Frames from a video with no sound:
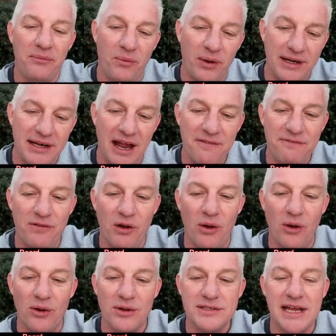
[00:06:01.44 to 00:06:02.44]
one guy
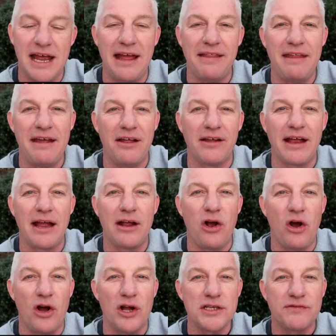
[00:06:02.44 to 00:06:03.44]
folds and the other guy
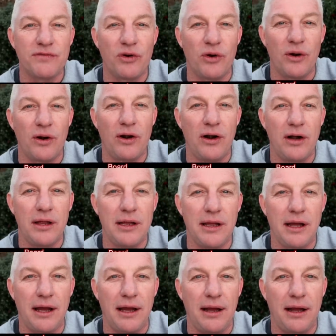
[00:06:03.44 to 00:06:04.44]
calls for
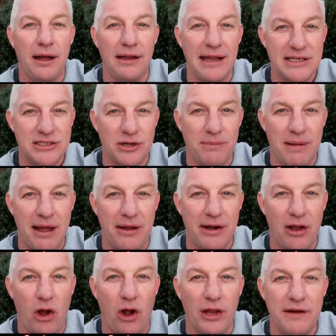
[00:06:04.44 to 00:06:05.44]
uh, a lesser amount
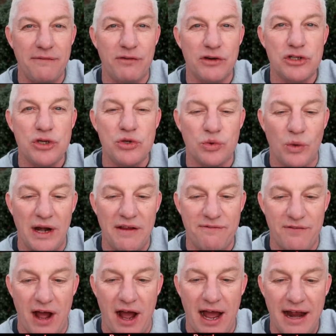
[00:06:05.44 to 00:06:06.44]
all in for
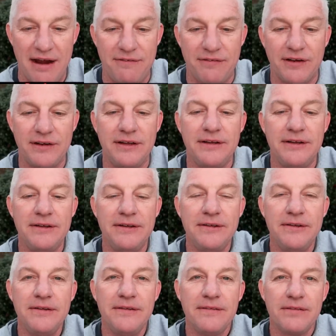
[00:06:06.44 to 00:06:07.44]
225
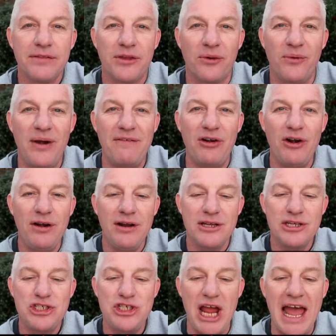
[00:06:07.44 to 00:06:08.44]
the river
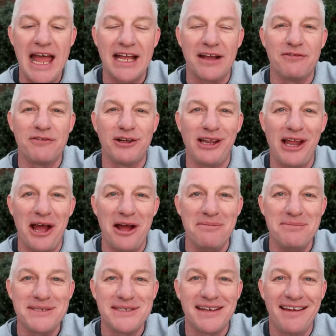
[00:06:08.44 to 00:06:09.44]
jack of
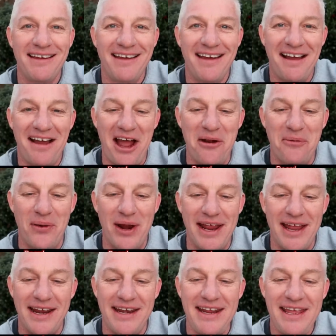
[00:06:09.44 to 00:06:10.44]
clubs I
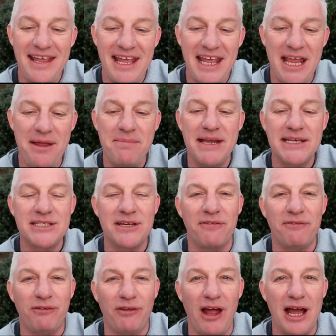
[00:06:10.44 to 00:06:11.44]
win. He missed a
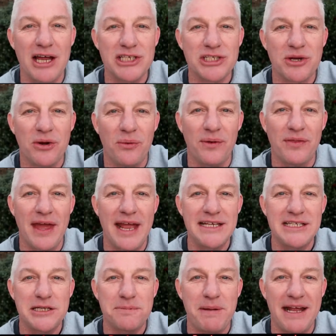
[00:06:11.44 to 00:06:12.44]
flush with
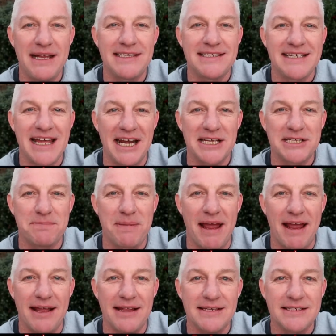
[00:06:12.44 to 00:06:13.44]
ace of spades, ten of
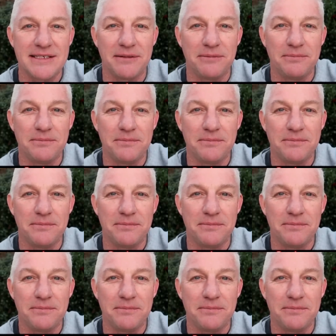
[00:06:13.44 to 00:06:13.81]
spades.